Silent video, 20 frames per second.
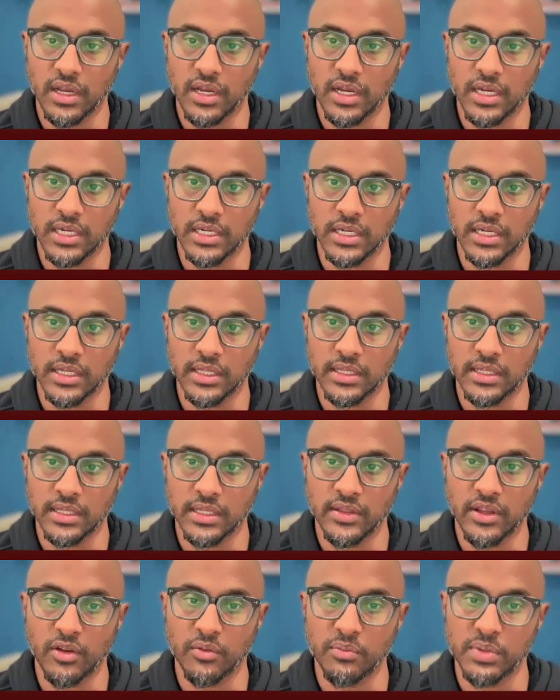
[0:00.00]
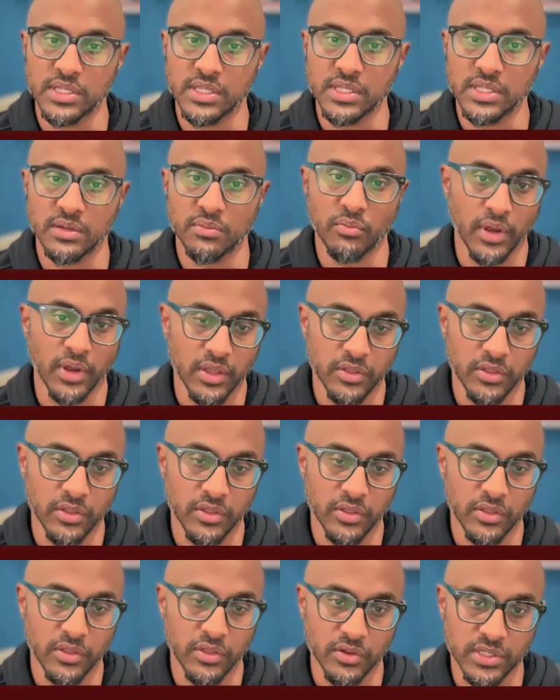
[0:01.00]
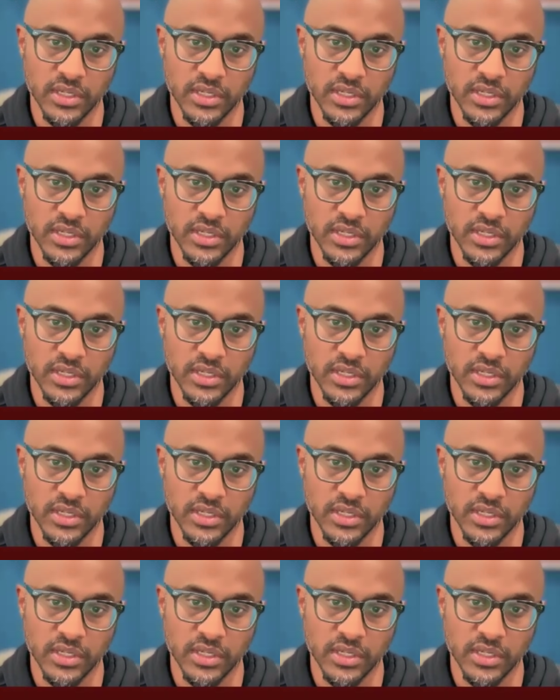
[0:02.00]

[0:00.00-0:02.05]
that there have been some breakthroughs in